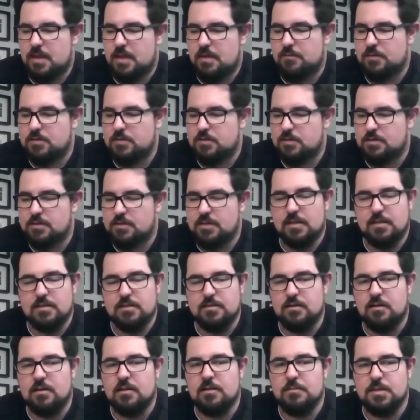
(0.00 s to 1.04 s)
efforts to seek
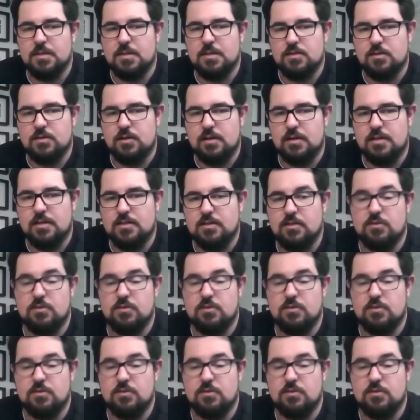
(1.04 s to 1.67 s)
asylum in Australia.